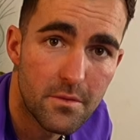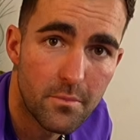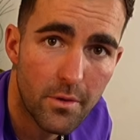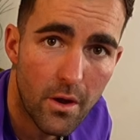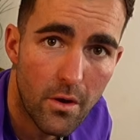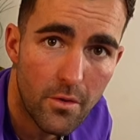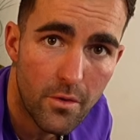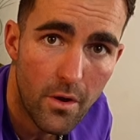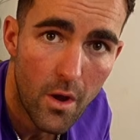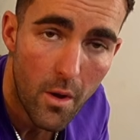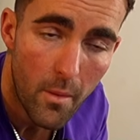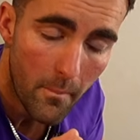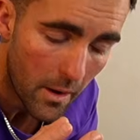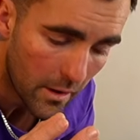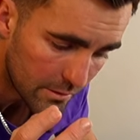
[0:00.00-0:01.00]
the bone.
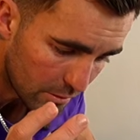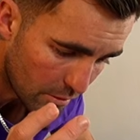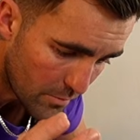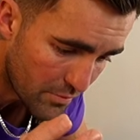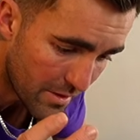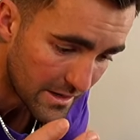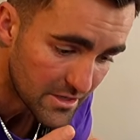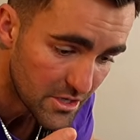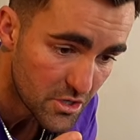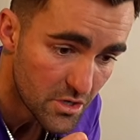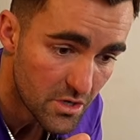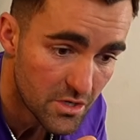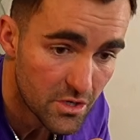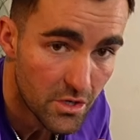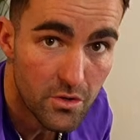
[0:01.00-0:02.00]
A lot of
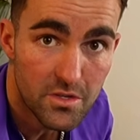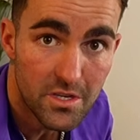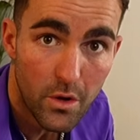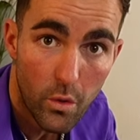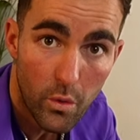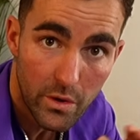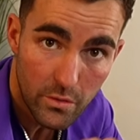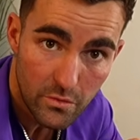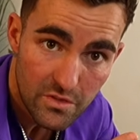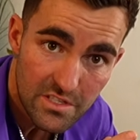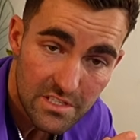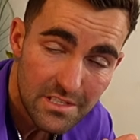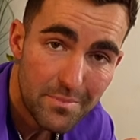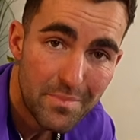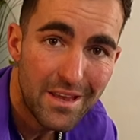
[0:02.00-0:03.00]
practitioners are using oils,
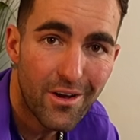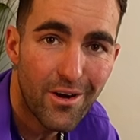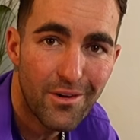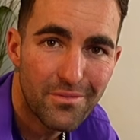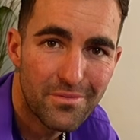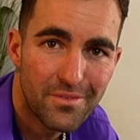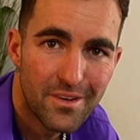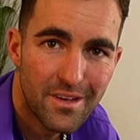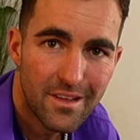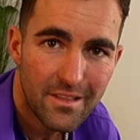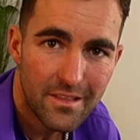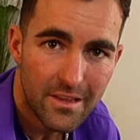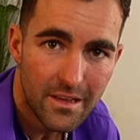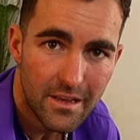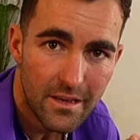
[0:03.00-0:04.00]
slipping off
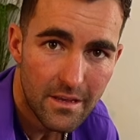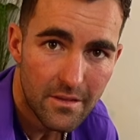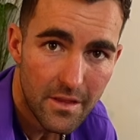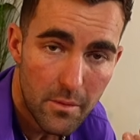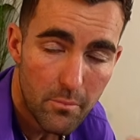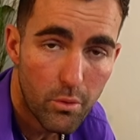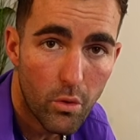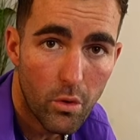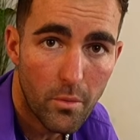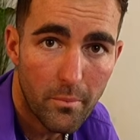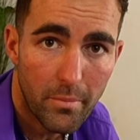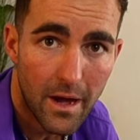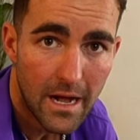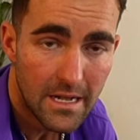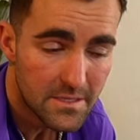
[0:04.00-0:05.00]
the important
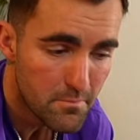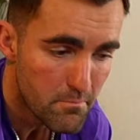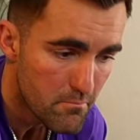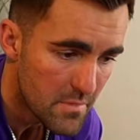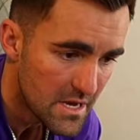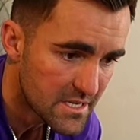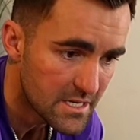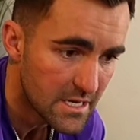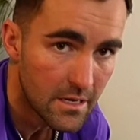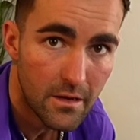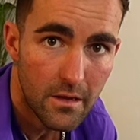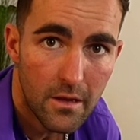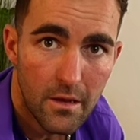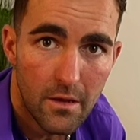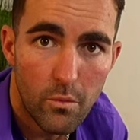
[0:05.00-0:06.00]
parts,
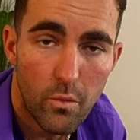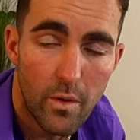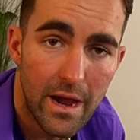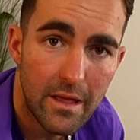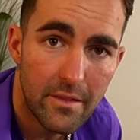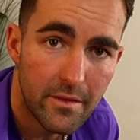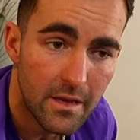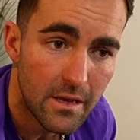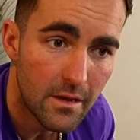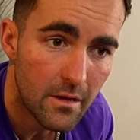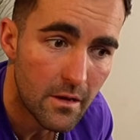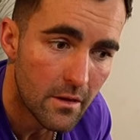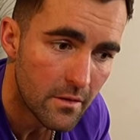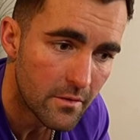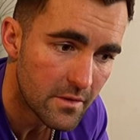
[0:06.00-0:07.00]
missing where the
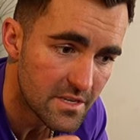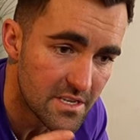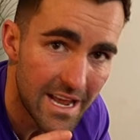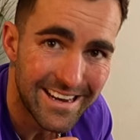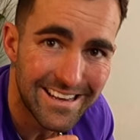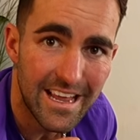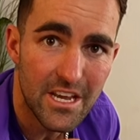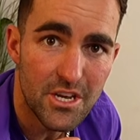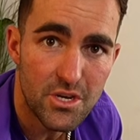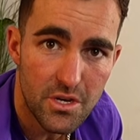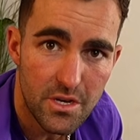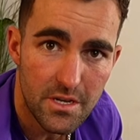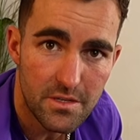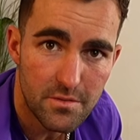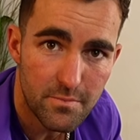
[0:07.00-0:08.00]
stagnation
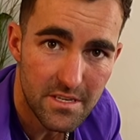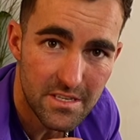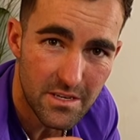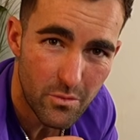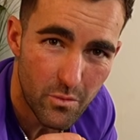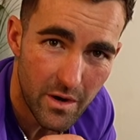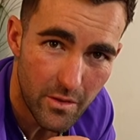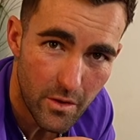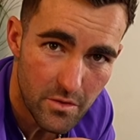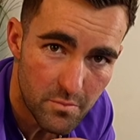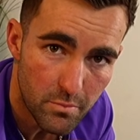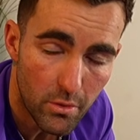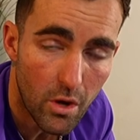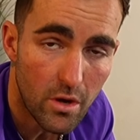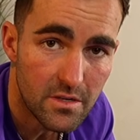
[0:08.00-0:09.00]
is, missing where those
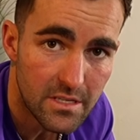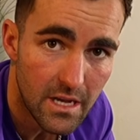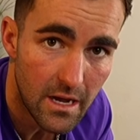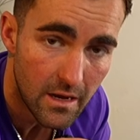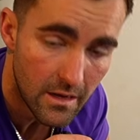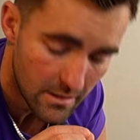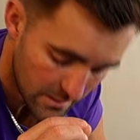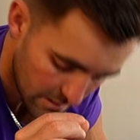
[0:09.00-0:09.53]
blocks are.